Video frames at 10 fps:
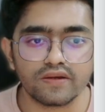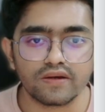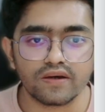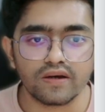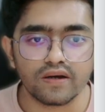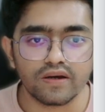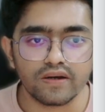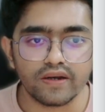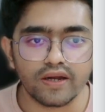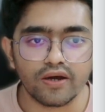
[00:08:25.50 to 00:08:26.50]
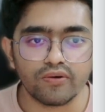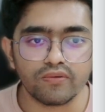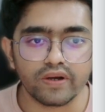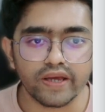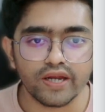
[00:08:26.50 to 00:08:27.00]
Now
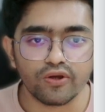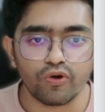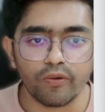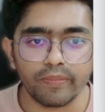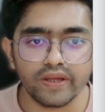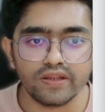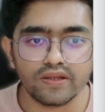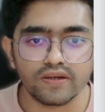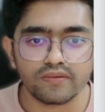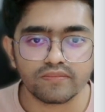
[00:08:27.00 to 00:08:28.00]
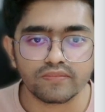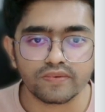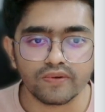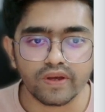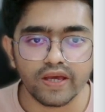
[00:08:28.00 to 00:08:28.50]
again copy it.
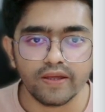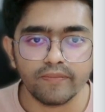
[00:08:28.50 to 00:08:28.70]
Okay,